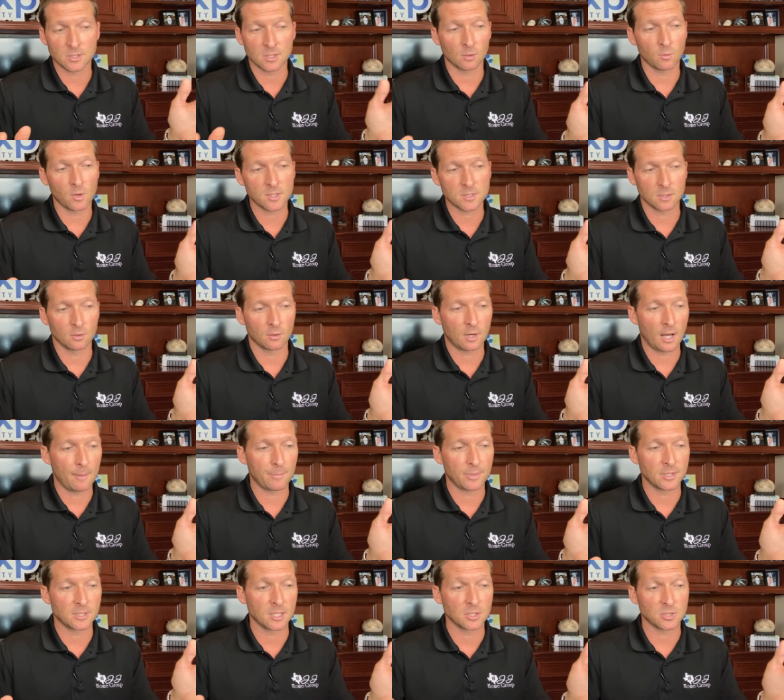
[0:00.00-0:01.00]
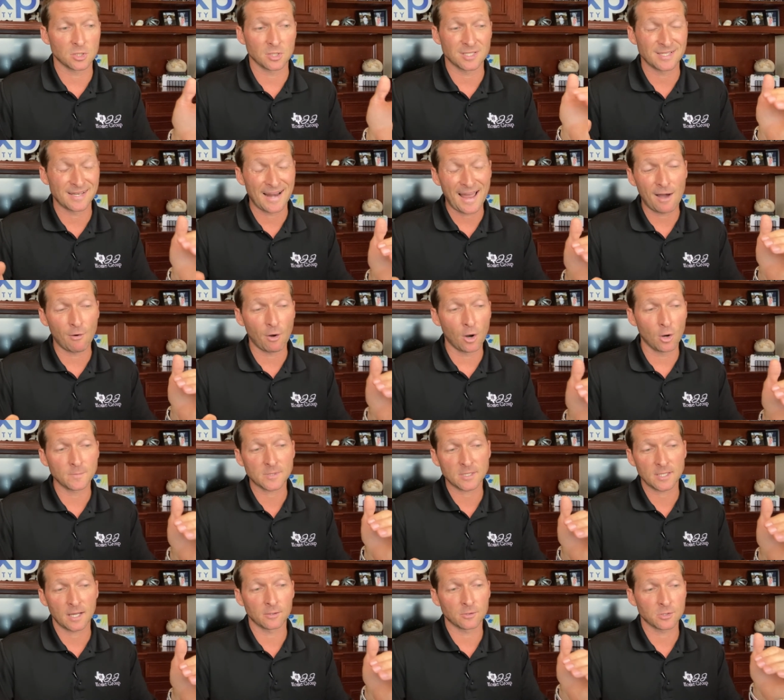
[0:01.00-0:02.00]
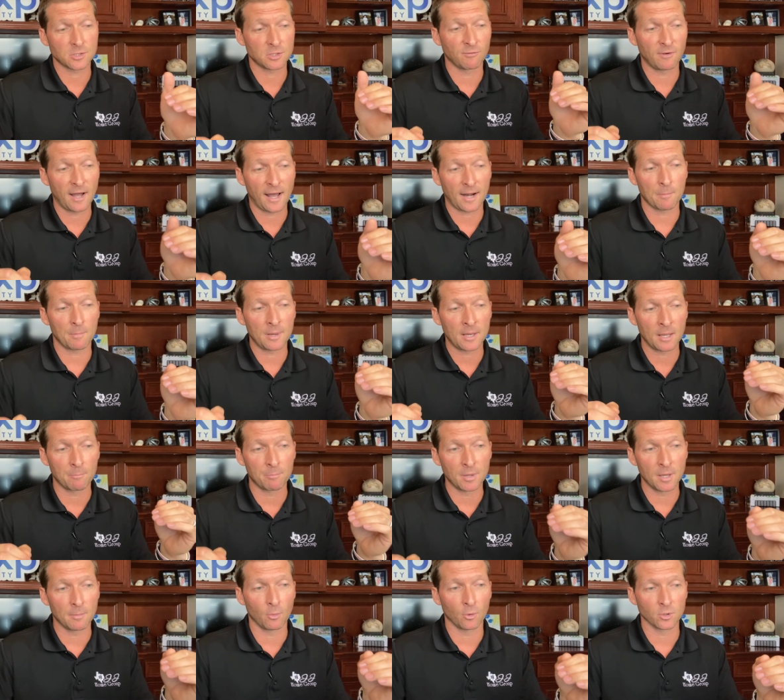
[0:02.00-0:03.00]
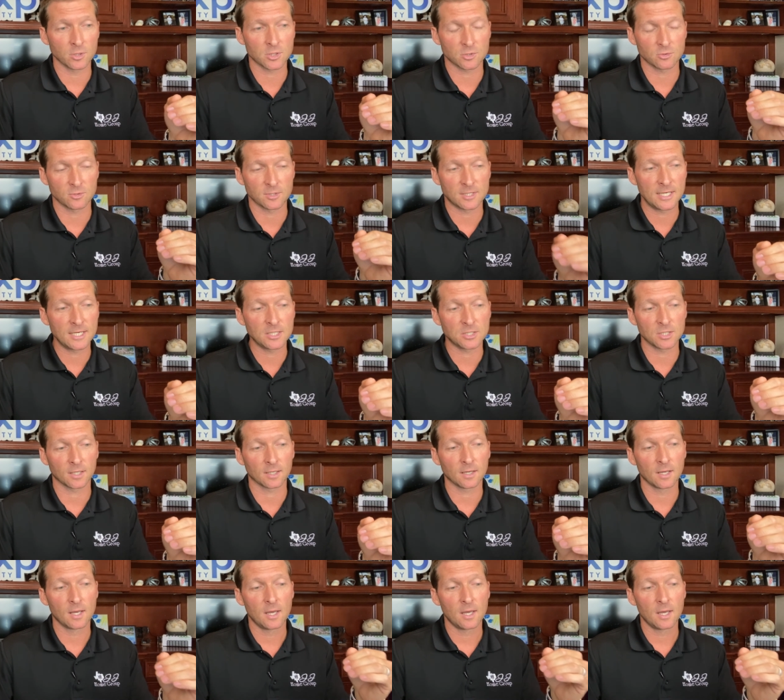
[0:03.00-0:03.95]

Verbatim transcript: There was no competitions. Now, home sellers, you've got to be a bit more strategic.